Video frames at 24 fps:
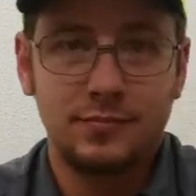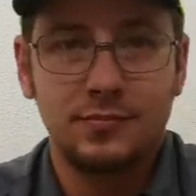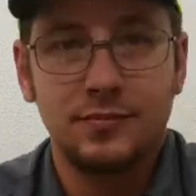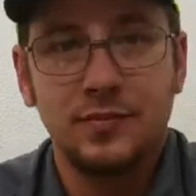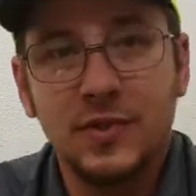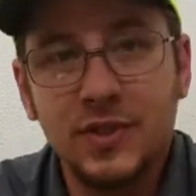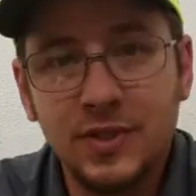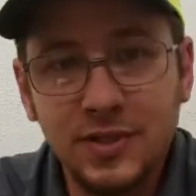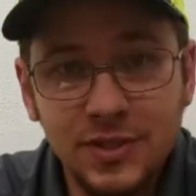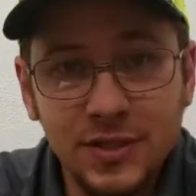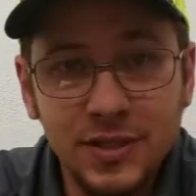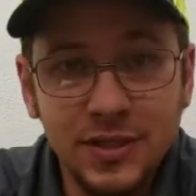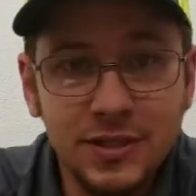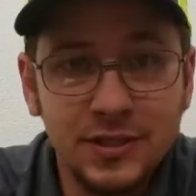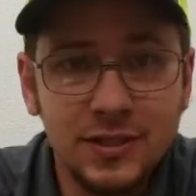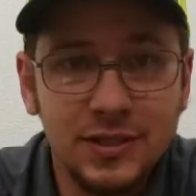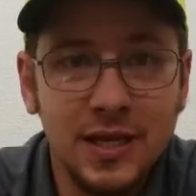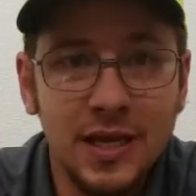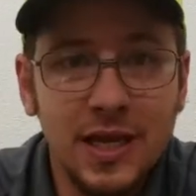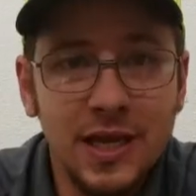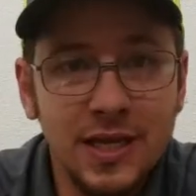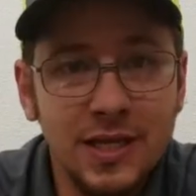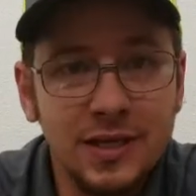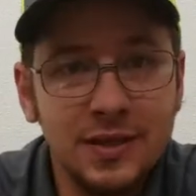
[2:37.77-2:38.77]
6,
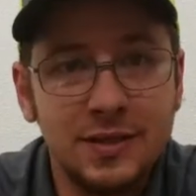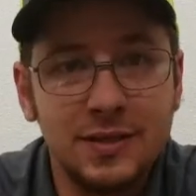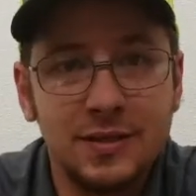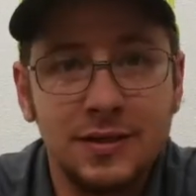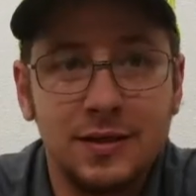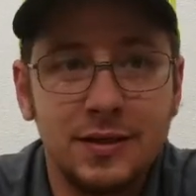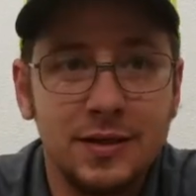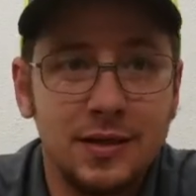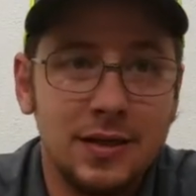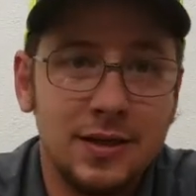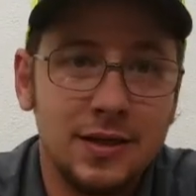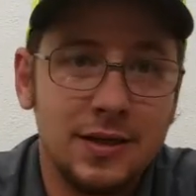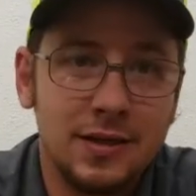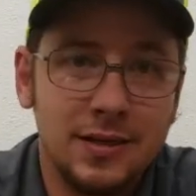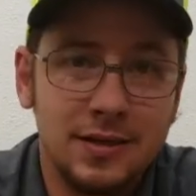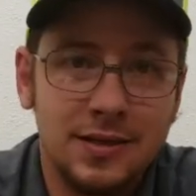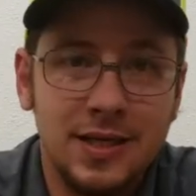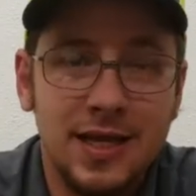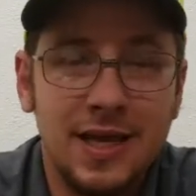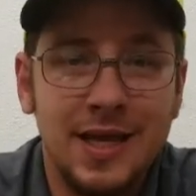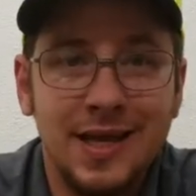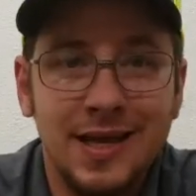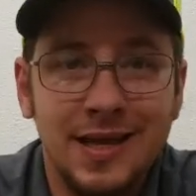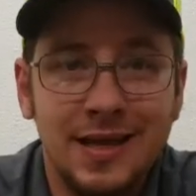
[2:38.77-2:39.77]
8,
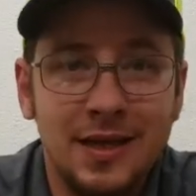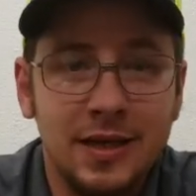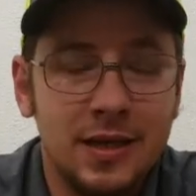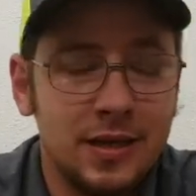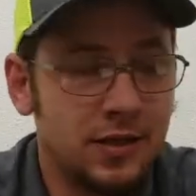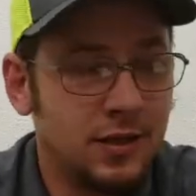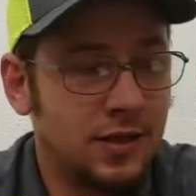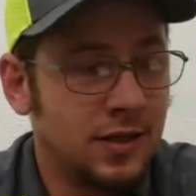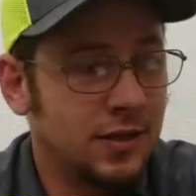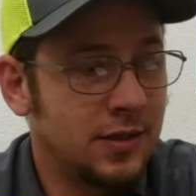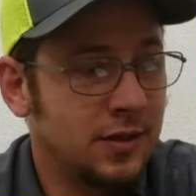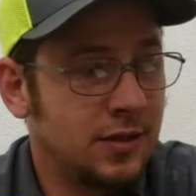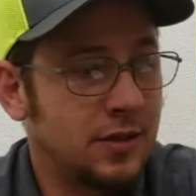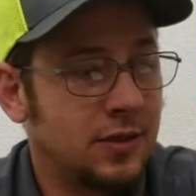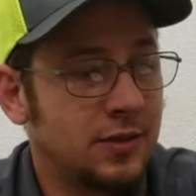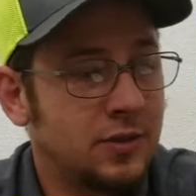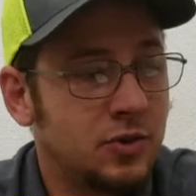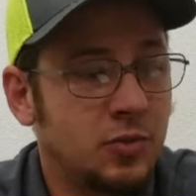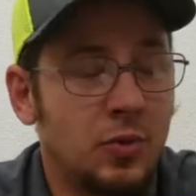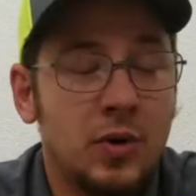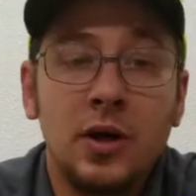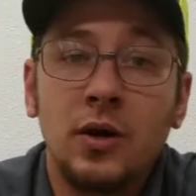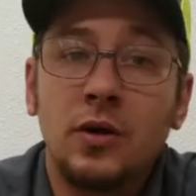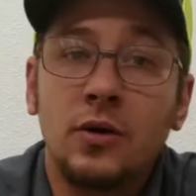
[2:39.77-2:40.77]
10,
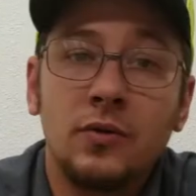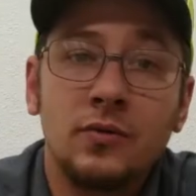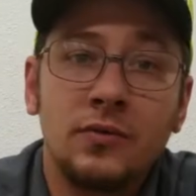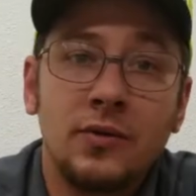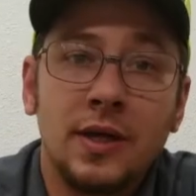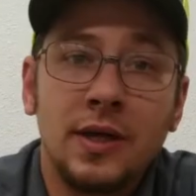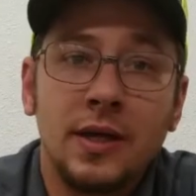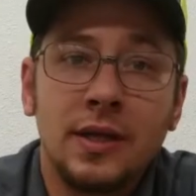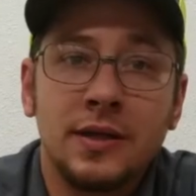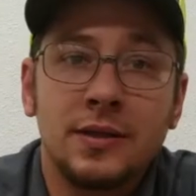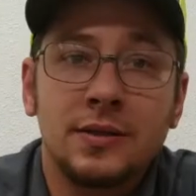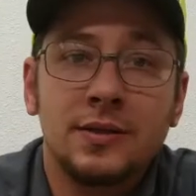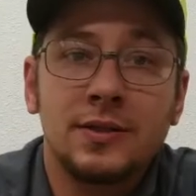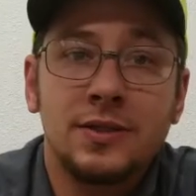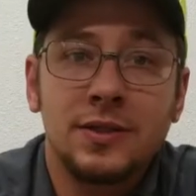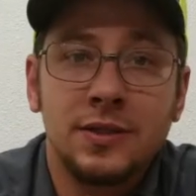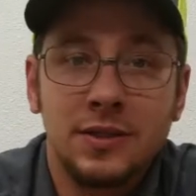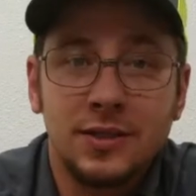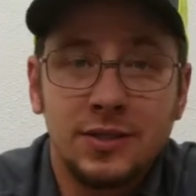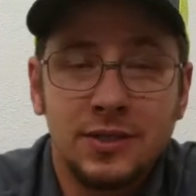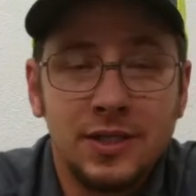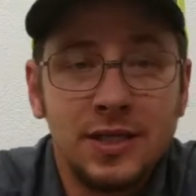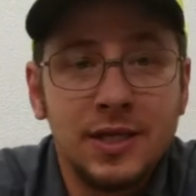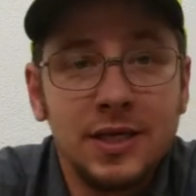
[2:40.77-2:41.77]
12, and
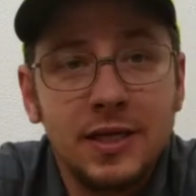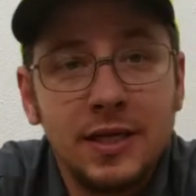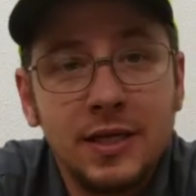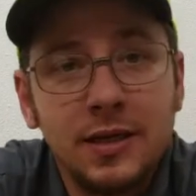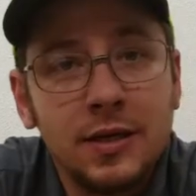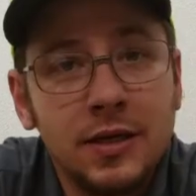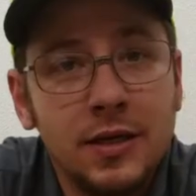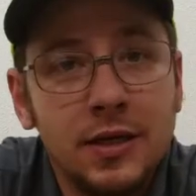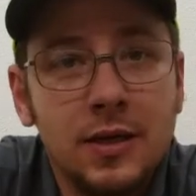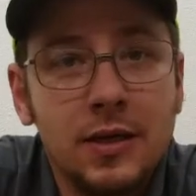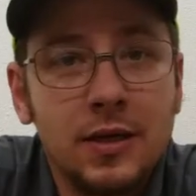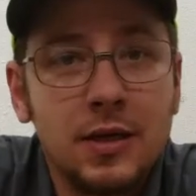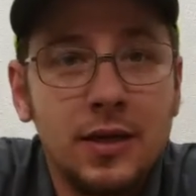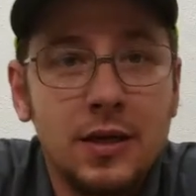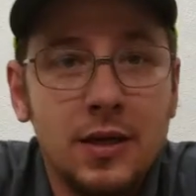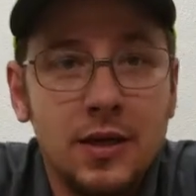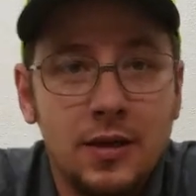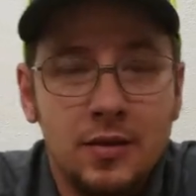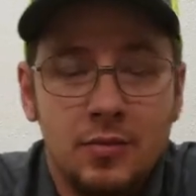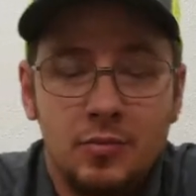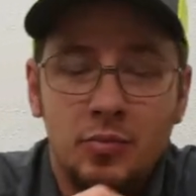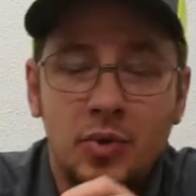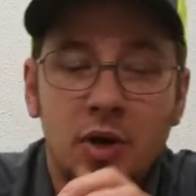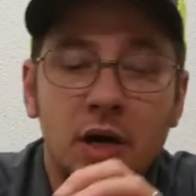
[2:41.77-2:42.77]
16,
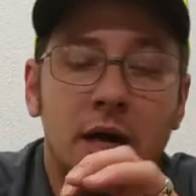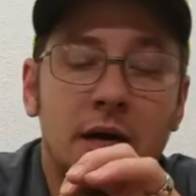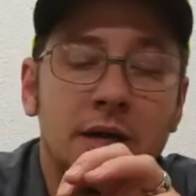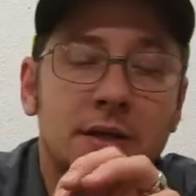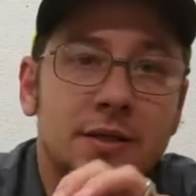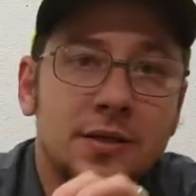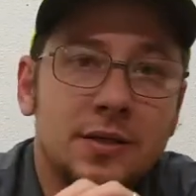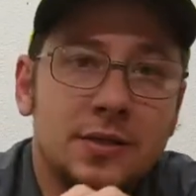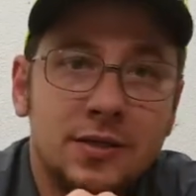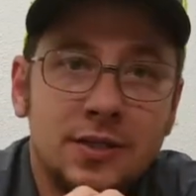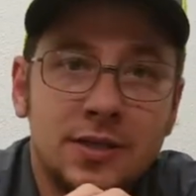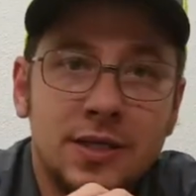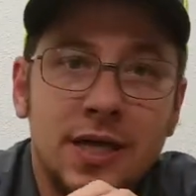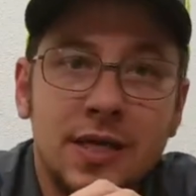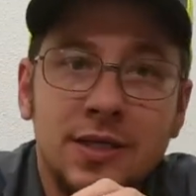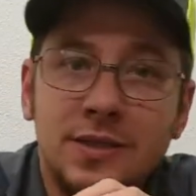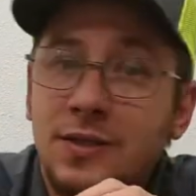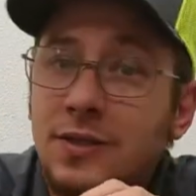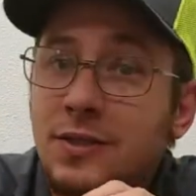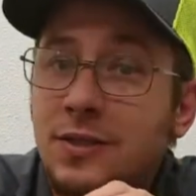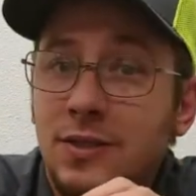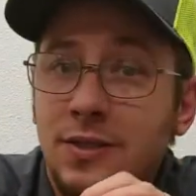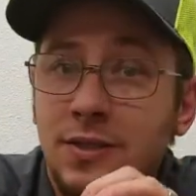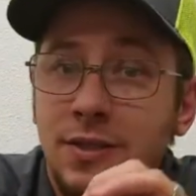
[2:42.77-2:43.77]
but sizes
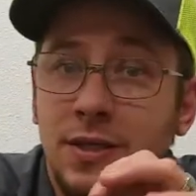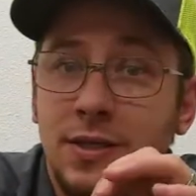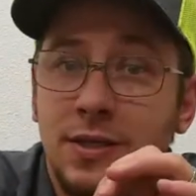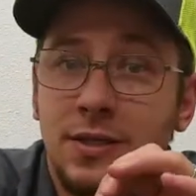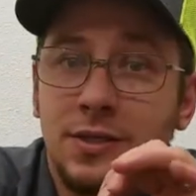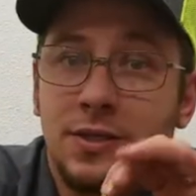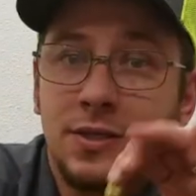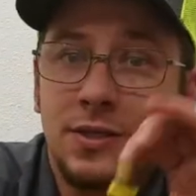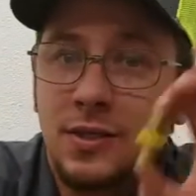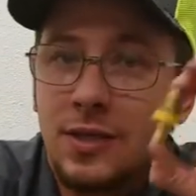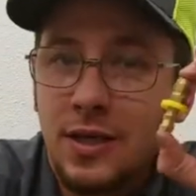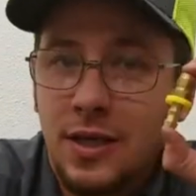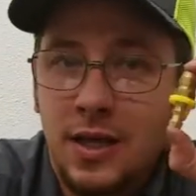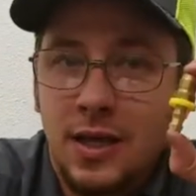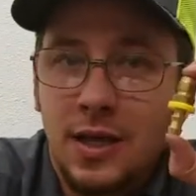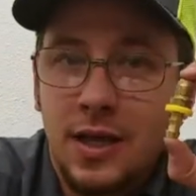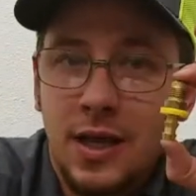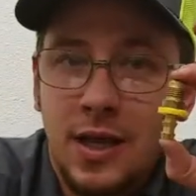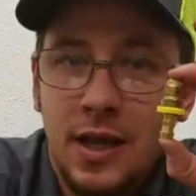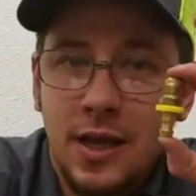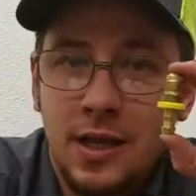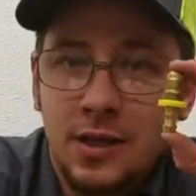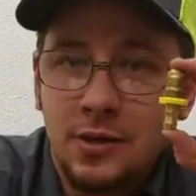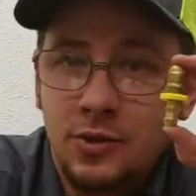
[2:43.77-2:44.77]
6
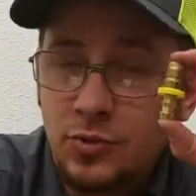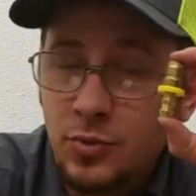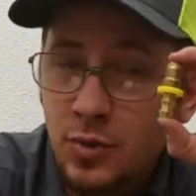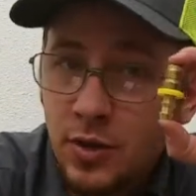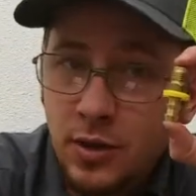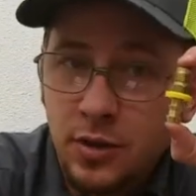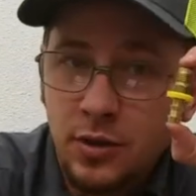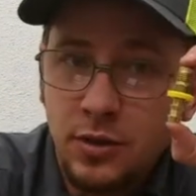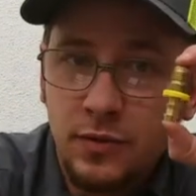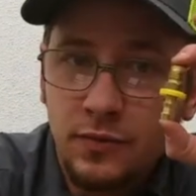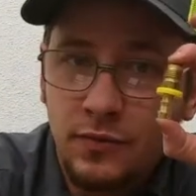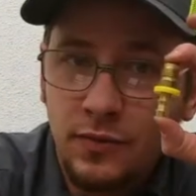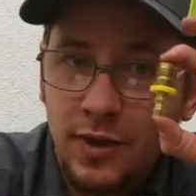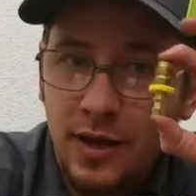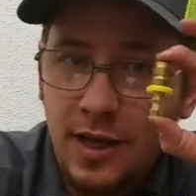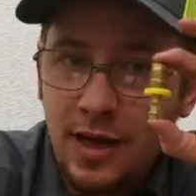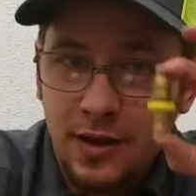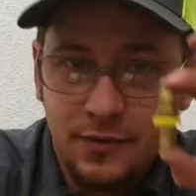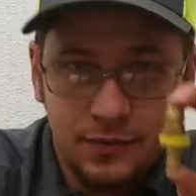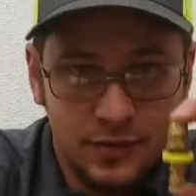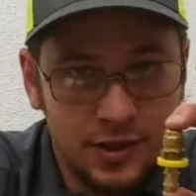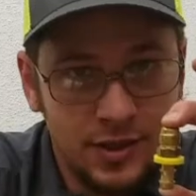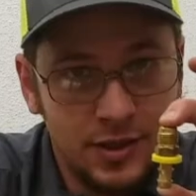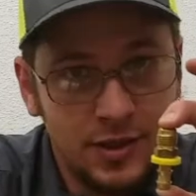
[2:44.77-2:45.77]
and 12 have
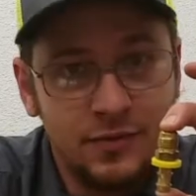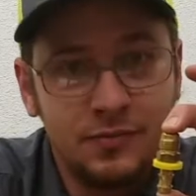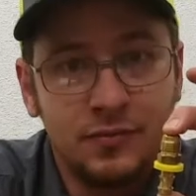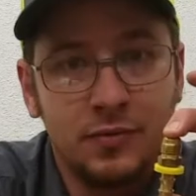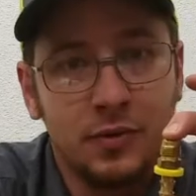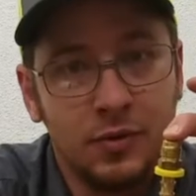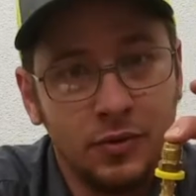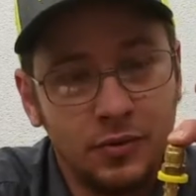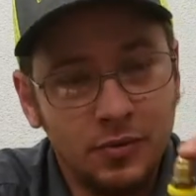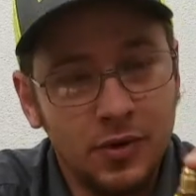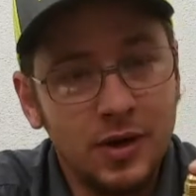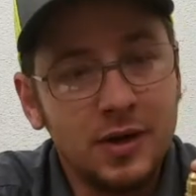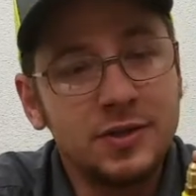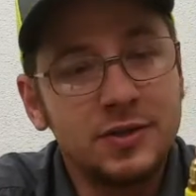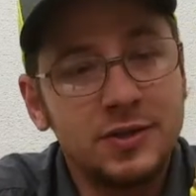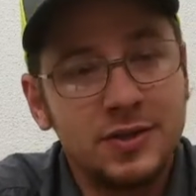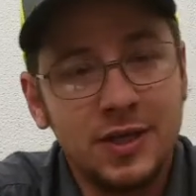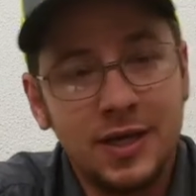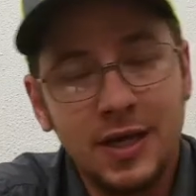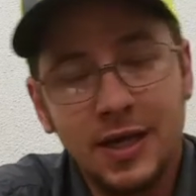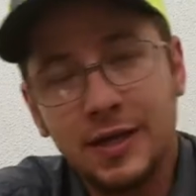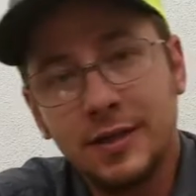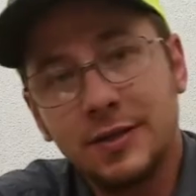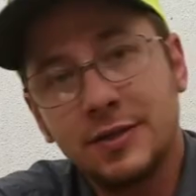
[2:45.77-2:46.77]
a different thread
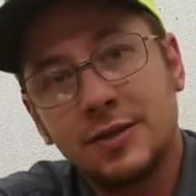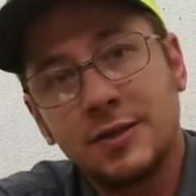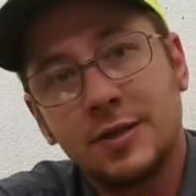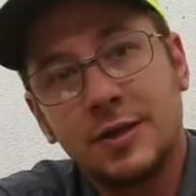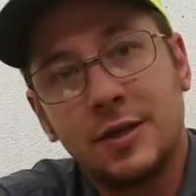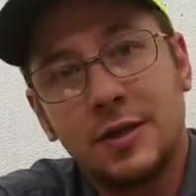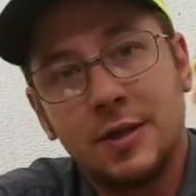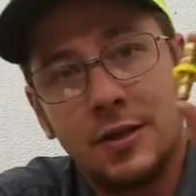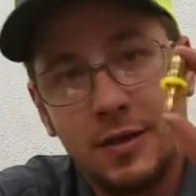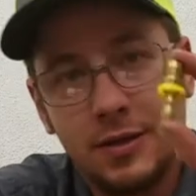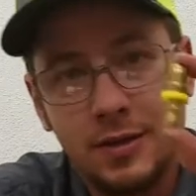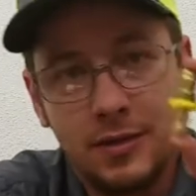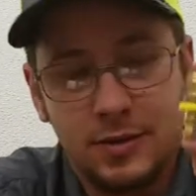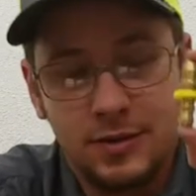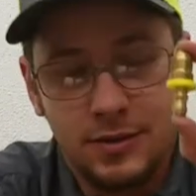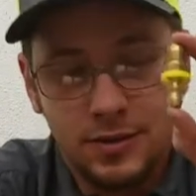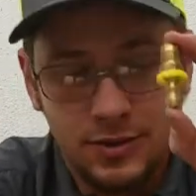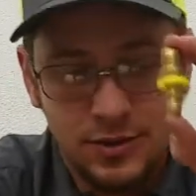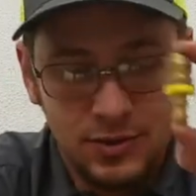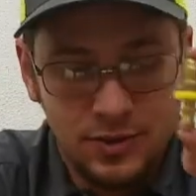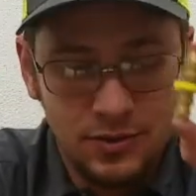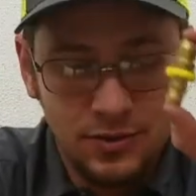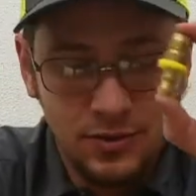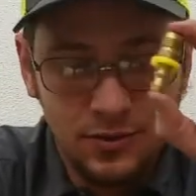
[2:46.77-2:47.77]
size.
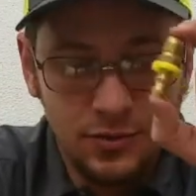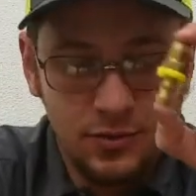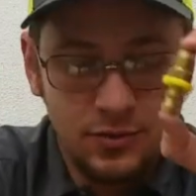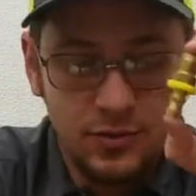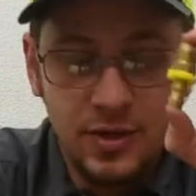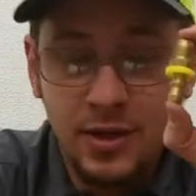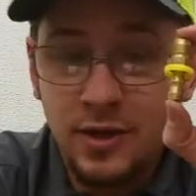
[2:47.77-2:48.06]
So